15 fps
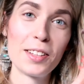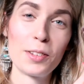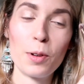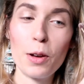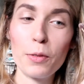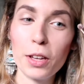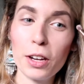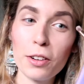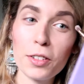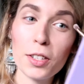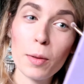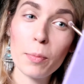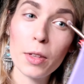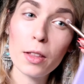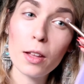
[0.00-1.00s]
12 years,
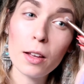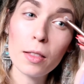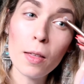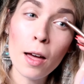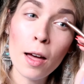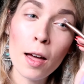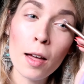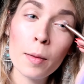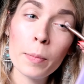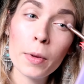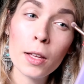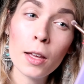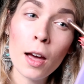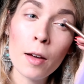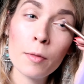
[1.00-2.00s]
something like that.
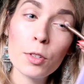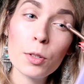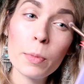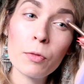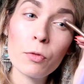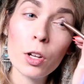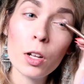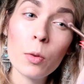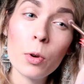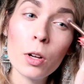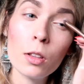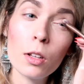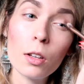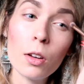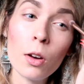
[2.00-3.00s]
But yeah, I've just been really
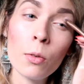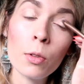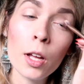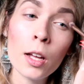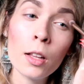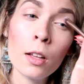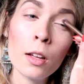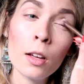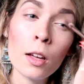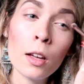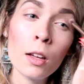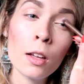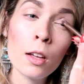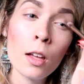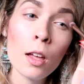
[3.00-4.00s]
wanting to go
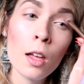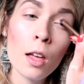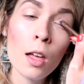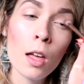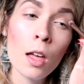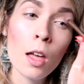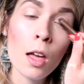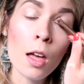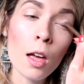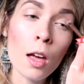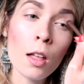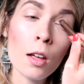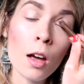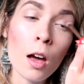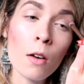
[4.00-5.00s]
lately.
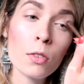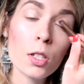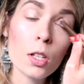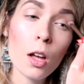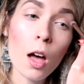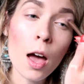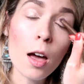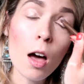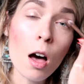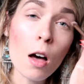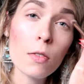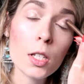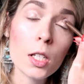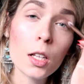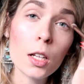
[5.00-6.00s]
And I
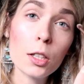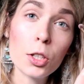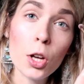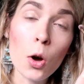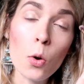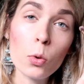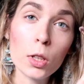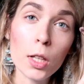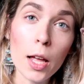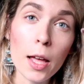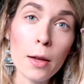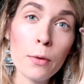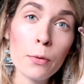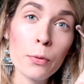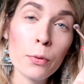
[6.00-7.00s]
obviously don't
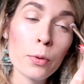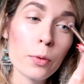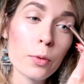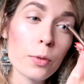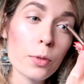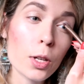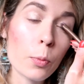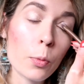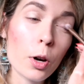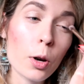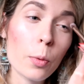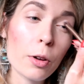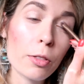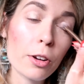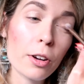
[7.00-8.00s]
live somewhere
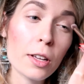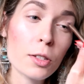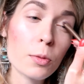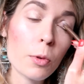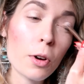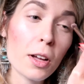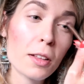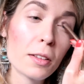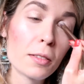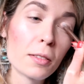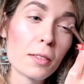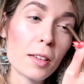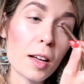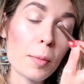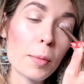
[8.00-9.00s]
where there is one.
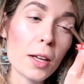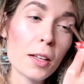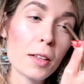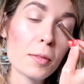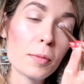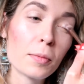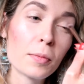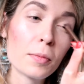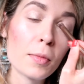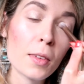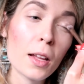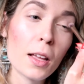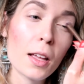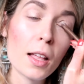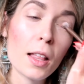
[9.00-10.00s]
I mean,
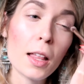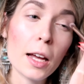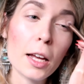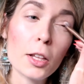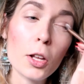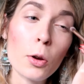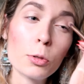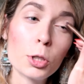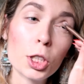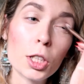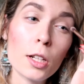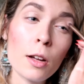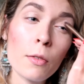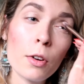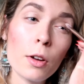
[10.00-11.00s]
like an
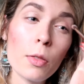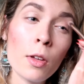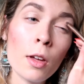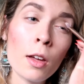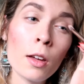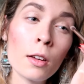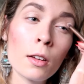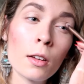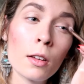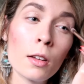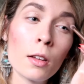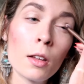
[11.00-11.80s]
ocean and everything.